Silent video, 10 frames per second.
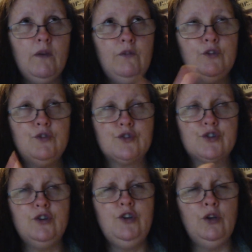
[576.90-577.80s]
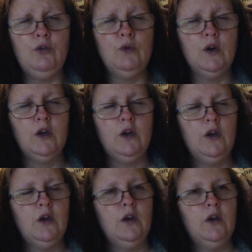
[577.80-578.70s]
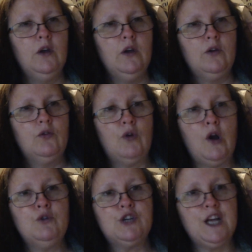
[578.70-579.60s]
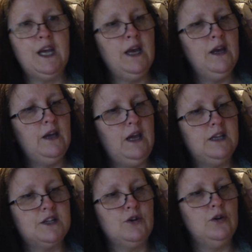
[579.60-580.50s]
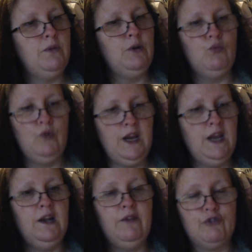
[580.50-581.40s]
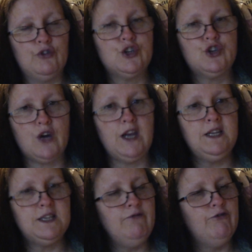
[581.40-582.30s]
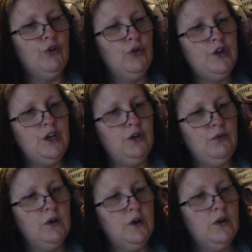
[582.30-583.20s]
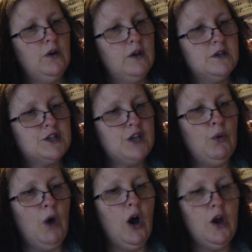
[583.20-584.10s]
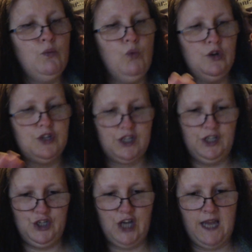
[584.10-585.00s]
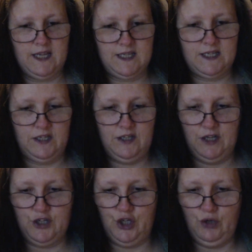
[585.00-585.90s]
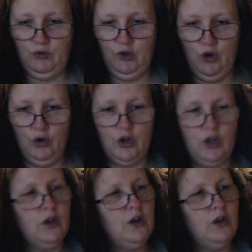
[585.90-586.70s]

you're just a new crocheter, it's going to be really frustrating for you. So I would suggest that you look